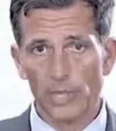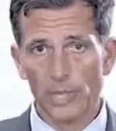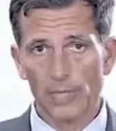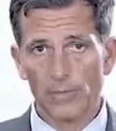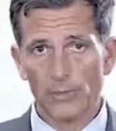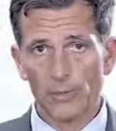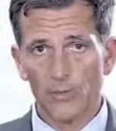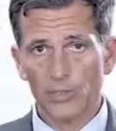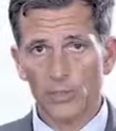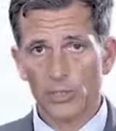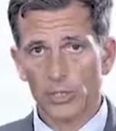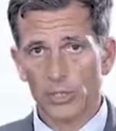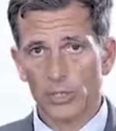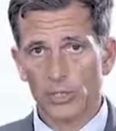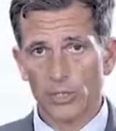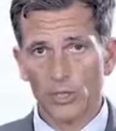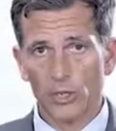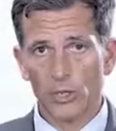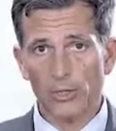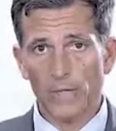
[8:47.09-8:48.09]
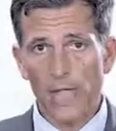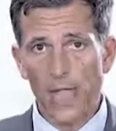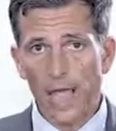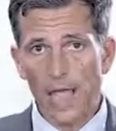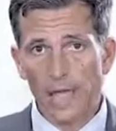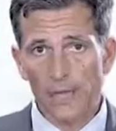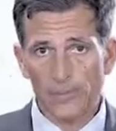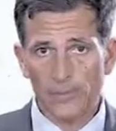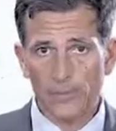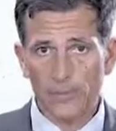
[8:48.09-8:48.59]
And of course, on
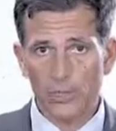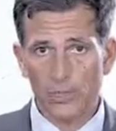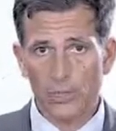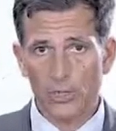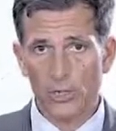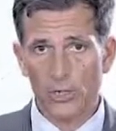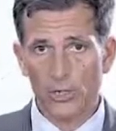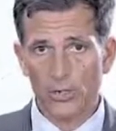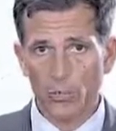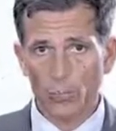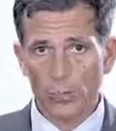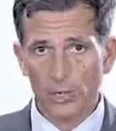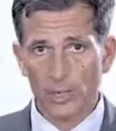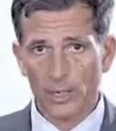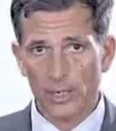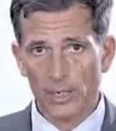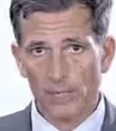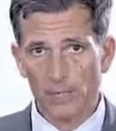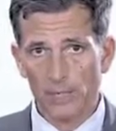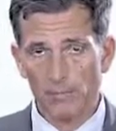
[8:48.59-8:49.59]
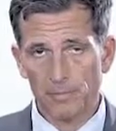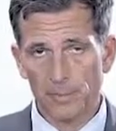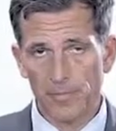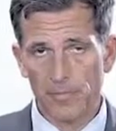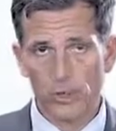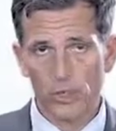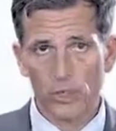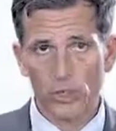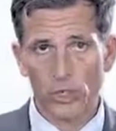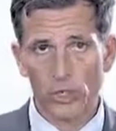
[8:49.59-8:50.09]
average, we are
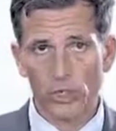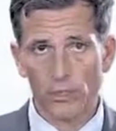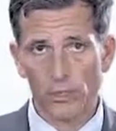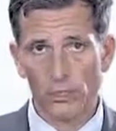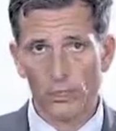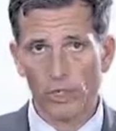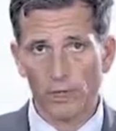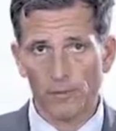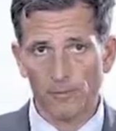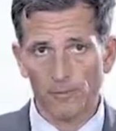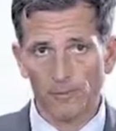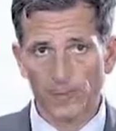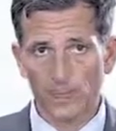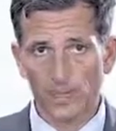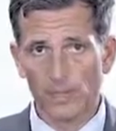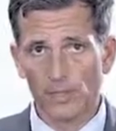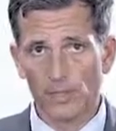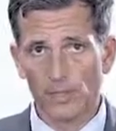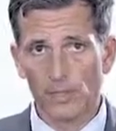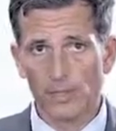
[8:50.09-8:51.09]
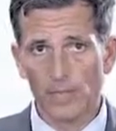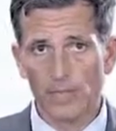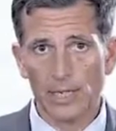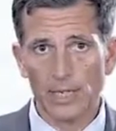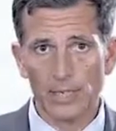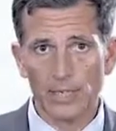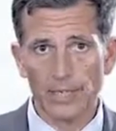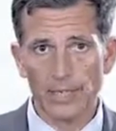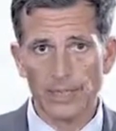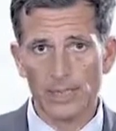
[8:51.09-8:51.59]
being short of meeting the
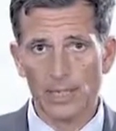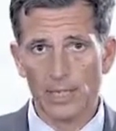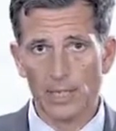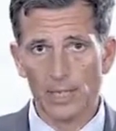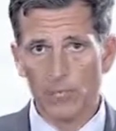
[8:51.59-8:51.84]
target.